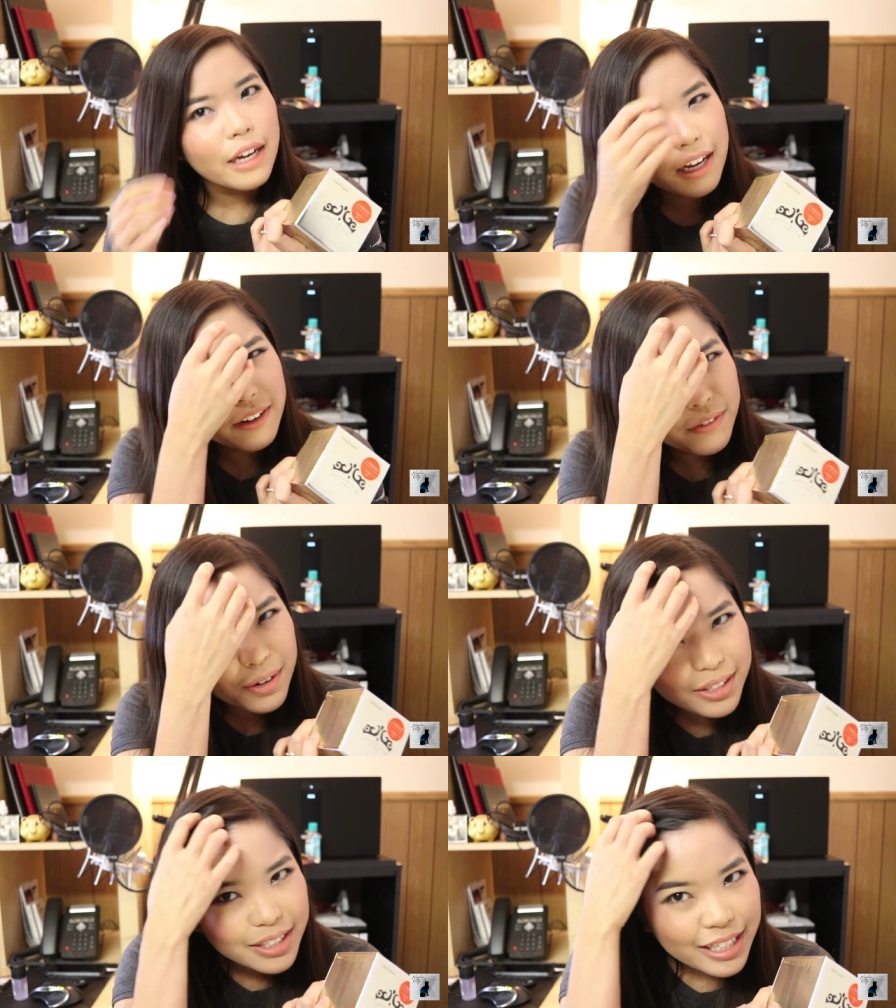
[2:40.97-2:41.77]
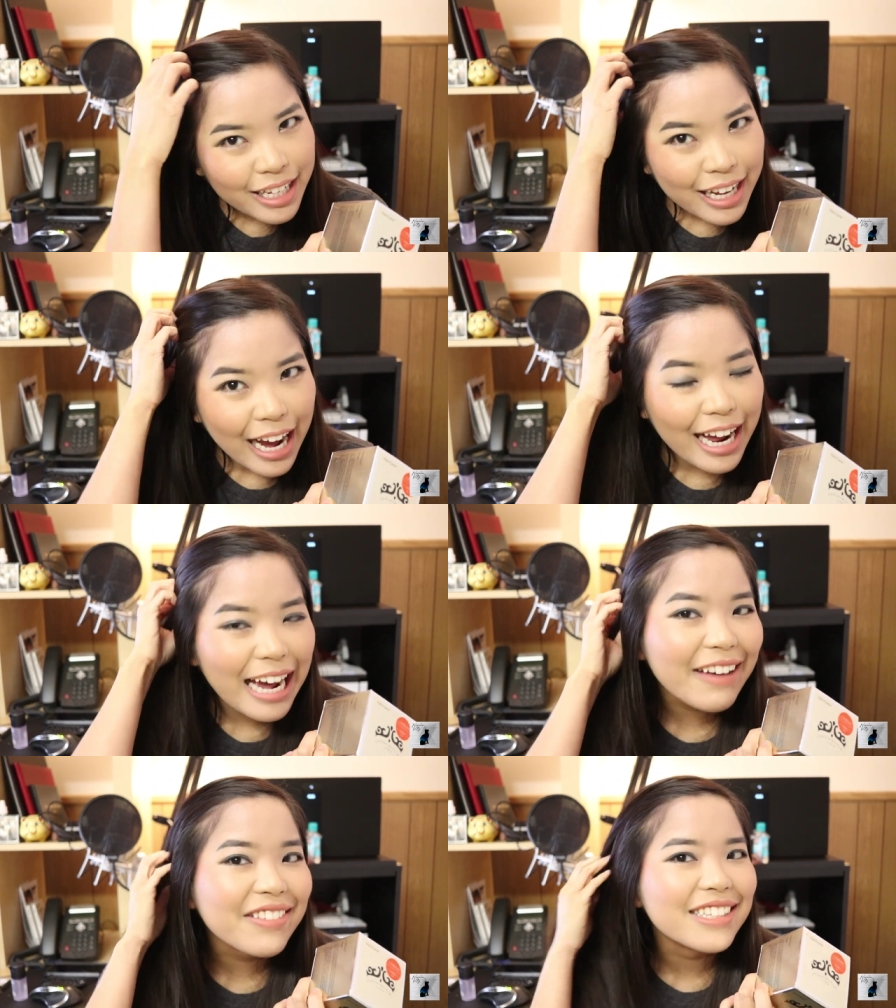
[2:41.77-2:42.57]
Unfortunately, I
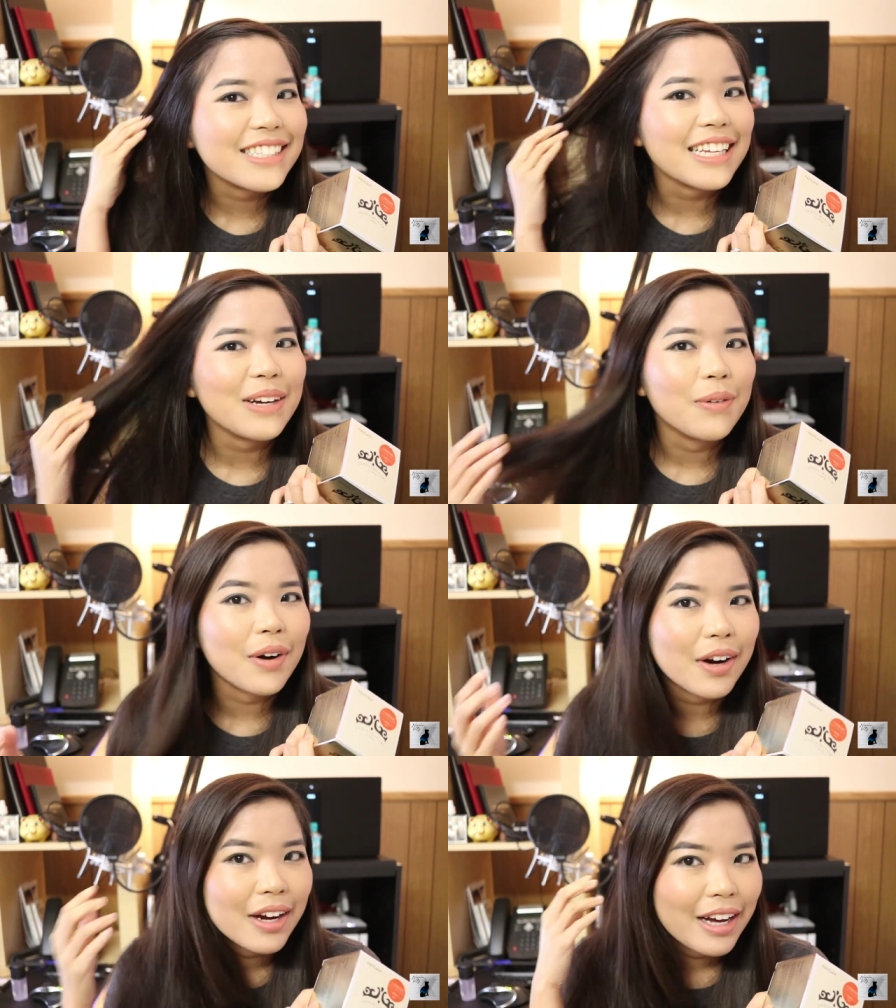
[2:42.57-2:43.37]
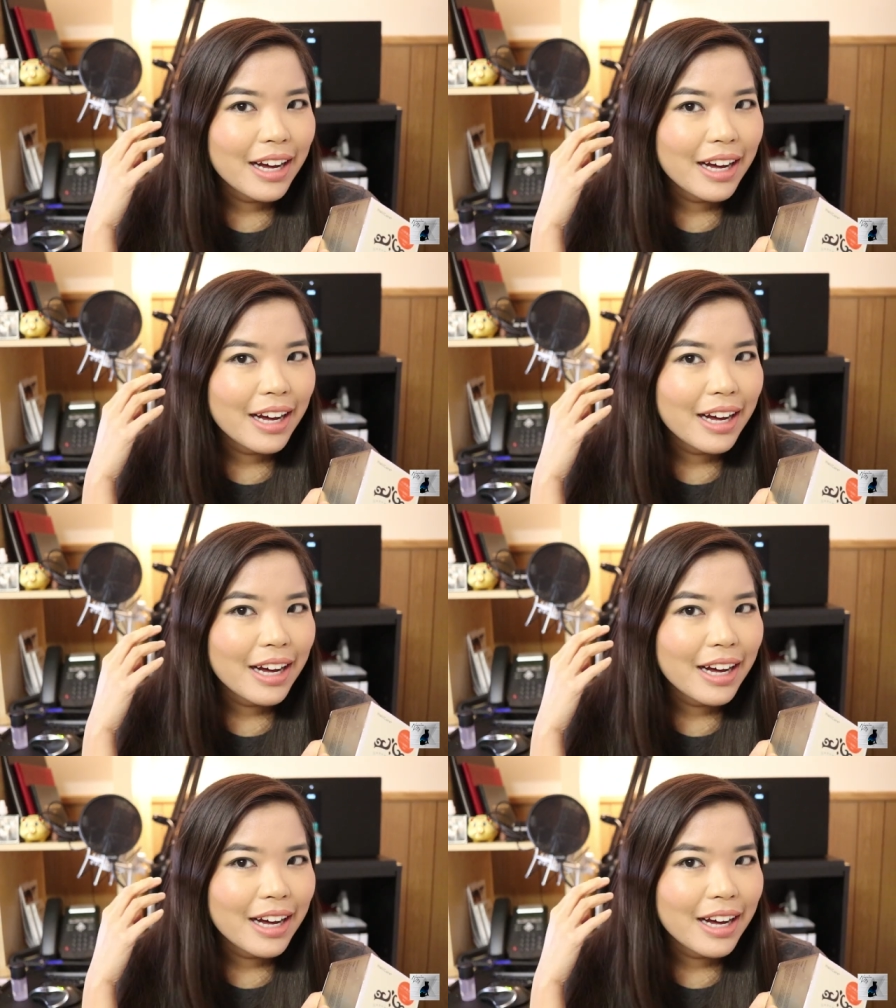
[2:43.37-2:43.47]
have this thing where